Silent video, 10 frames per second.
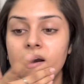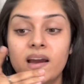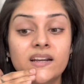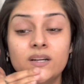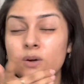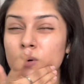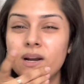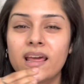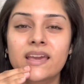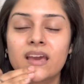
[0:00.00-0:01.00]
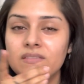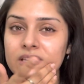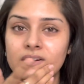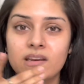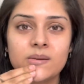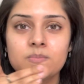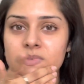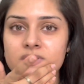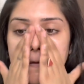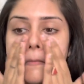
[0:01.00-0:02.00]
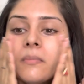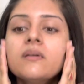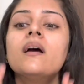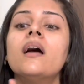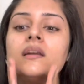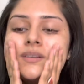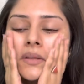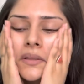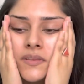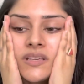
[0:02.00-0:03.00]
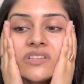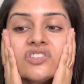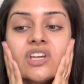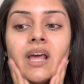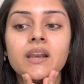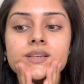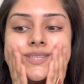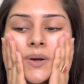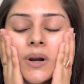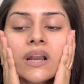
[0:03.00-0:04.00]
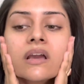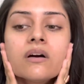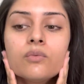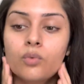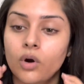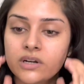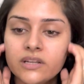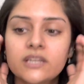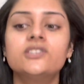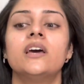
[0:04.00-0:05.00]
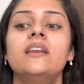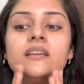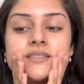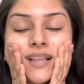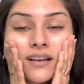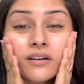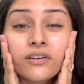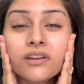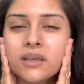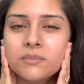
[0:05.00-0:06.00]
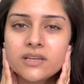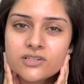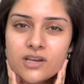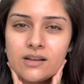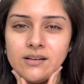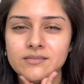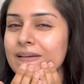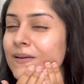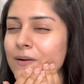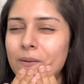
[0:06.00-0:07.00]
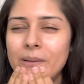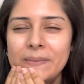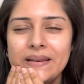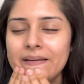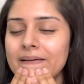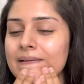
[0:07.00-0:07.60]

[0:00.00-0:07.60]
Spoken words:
I don't like heavy creams. And this gel is not like a watery gel, it's like a creamy gel. Do you know what I mean?